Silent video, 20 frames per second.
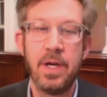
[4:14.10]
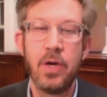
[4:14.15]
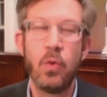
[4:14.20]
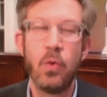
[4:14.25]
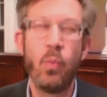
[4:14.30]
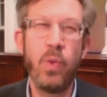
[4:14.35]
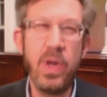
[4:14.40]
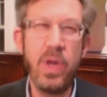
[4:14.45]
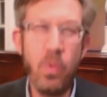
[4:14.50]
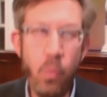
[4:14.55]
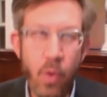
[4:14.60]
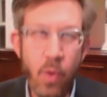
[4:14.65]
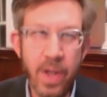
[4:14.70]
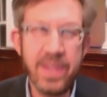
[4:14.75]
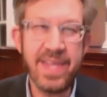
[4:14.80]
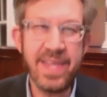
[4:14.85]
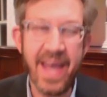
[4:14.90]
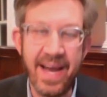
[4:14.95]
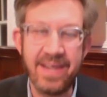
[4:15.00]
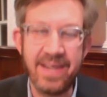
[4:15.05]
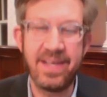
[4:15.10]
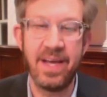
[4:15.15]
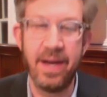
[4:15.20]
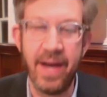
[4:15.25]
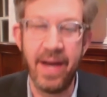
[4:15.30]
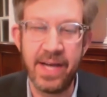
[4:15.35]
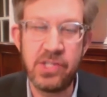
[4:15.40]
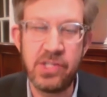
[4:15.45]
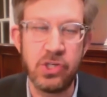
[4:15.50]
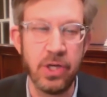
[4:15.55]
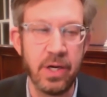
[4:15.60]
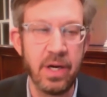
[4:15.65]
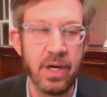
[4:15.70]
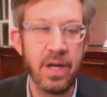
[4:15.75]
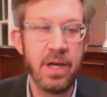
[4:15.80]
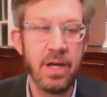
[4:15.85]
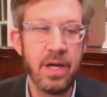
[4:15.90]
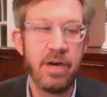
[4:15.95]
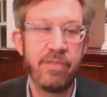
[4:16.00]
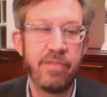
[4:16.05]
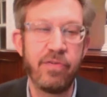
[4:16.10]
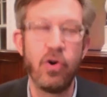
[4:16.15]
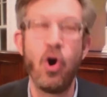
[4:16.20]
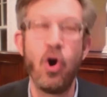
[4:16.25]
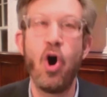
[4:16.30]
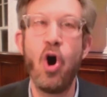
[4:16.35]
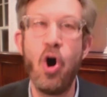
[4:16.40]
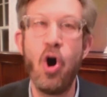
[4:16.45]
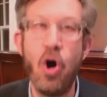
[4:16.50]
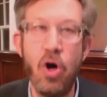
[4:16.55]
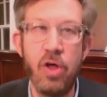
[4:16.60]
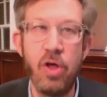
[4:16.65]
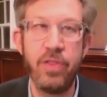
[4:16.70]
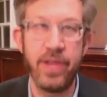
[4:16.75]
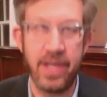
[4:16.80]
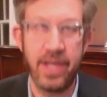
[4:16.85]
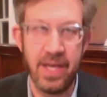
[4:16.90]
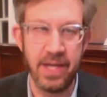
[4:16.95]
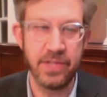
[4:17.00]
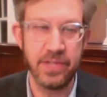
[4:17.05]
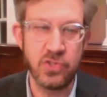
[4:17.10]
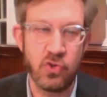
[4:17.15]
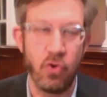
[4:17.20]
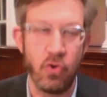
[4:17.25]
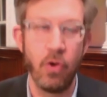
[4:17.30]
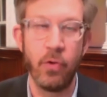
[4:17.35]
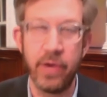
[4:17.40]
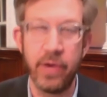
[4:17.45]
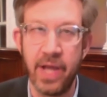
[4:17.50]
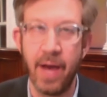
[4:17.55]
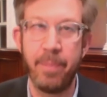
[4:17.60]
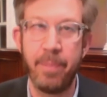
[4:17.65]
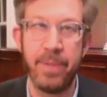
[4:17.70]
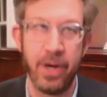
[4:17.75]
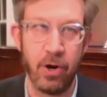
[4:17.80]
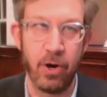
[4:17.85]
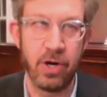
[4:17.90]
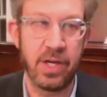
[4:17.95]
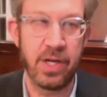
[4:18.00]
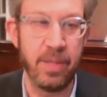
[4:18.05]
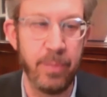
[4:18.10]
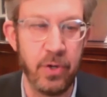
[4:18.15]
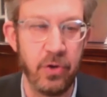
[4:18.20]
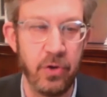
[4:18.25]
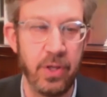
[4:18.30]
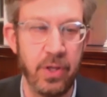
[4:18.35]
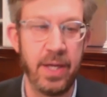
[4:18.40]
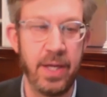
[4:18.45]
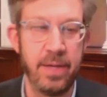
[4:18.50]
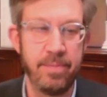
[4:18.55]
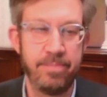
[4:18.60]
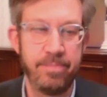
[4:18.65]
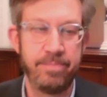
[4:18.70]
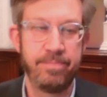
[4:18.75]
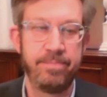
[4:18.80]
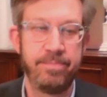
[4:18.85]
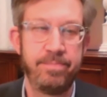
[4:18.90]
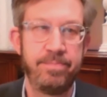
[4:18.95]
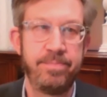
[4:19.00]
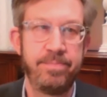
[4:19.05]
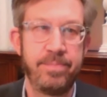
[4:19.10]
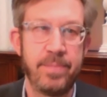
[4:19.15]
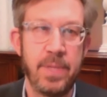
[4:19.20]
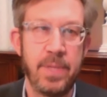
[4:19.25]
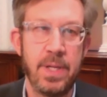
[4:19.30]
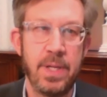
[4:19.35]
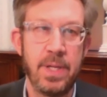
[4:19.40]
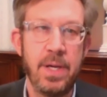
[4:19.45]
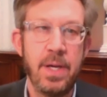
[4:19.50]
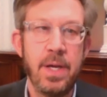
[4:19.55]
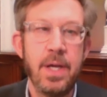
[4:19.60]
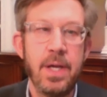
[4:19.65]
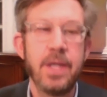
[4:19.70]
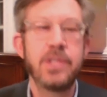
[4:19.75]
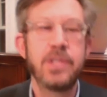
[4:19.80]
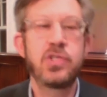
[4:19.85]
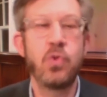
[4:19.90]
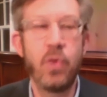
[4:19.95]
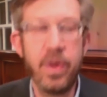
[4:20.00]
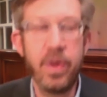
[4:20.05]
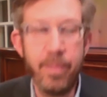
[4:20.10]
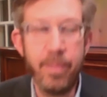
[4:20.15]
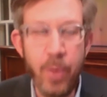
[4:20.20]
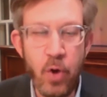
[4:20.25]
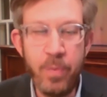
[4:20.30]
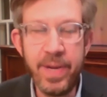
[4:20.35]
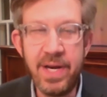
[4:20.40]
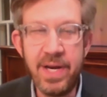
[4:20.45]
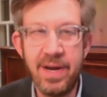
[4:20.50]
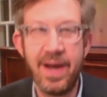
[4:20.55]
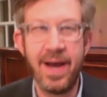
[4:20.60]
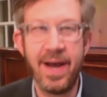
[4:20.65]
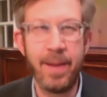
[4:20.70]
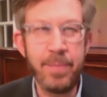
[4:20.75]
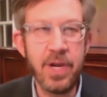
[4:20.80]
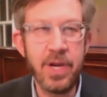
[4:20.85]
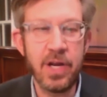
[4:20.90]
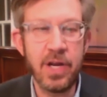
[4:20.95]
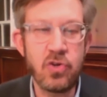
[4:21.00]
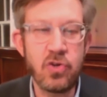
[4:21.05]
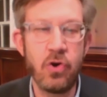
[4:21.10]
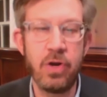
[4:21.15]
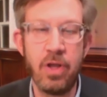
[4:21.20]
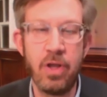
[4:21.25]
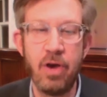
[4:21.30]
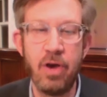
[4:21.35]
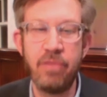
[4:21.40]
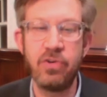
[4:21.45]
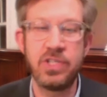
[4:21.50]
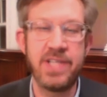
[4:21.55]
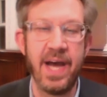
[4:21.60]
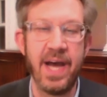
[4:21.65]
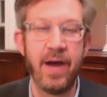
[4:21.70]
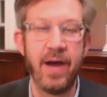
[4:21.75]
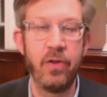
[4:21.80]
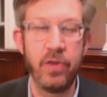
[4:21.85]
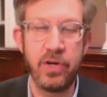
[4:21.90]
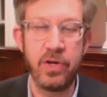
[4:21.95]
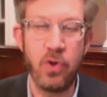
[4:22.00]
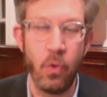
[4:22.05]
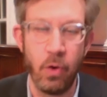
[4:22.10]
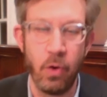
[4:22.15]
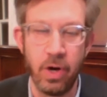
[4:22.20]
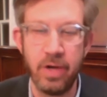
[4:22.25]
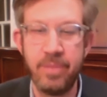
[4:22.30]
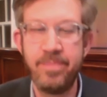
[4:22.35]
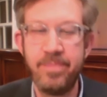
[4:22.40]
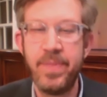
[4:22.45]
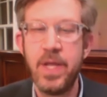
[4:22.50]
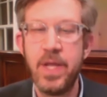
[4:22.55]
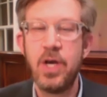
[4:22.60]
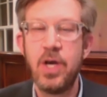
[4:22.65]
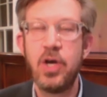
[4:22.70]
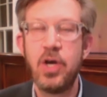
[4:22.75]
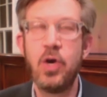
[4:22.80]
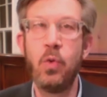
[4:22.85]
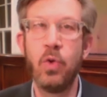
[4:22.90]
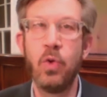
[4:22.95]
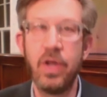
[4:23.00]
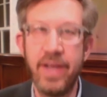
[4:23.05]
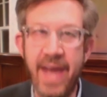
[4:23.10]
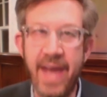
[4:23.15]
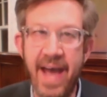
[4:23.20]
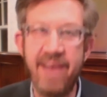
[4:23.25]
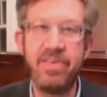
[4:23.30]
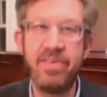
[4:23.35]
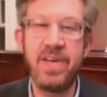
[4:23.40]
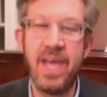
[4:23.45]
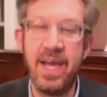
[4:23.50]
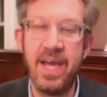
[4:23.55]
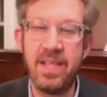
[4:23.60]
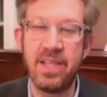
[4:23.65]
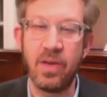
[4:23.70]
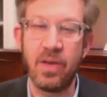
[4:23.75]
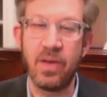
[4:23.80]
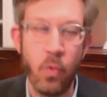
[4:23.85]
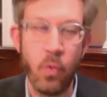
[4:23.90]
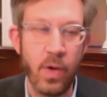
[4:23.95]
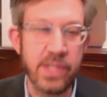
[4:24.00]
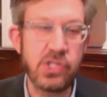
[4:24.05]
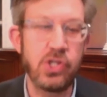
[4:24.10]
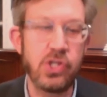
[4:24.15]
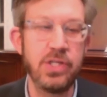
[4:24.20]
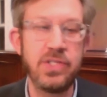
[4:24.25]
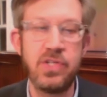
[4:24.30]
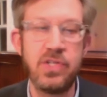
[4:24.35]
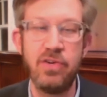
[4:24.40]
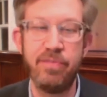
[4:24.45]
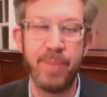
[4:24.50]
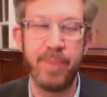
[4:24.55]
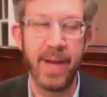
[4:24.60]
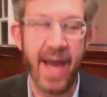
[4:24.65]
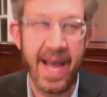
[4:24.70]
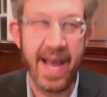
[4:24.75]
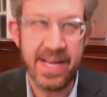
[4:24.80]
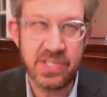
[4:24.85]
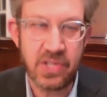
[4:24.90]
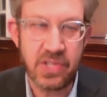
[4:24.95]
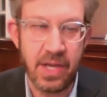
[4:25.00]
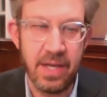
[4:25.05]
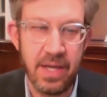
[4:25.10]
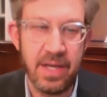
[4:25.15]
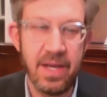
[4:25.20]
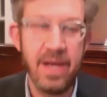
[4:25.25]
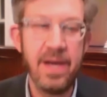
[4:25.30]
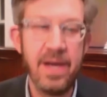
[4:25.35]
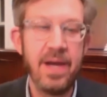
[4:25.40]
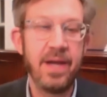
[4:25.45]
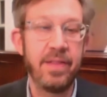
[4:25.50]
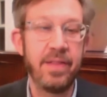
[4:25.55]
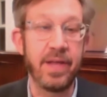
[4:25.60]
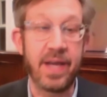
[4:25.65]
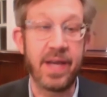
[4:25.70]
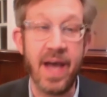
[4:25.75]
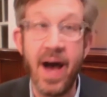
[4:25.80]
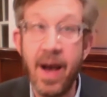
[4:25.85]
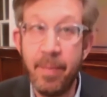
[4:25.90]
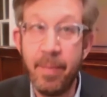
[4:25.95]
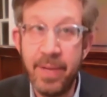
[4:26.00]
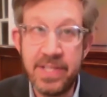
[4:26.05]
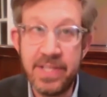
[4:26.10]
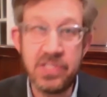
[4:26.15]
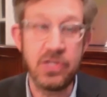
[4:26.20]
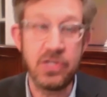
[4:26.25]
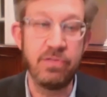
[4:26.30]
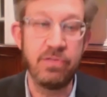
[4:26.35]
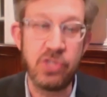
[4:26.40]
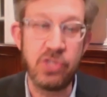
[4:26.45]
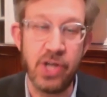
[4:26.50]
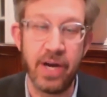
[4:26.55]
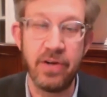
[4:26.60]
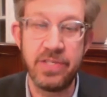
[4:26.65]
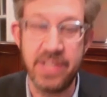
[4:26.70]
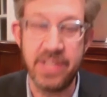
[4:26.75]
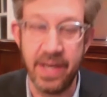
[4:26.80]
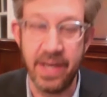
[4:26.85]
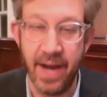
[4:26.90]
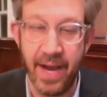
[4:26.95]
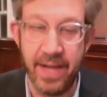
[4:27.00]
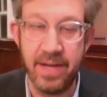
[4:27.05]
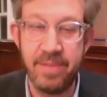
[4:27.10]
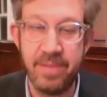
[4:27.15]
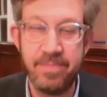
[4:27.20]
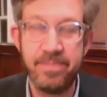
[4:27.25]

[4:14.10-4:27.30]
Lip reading: We want that connection for all the kids growing up in our community. So in a moment, I'm going to turn it over to Ellen Court, who will navigate the questions you've been asking, the comments you've shared tonight.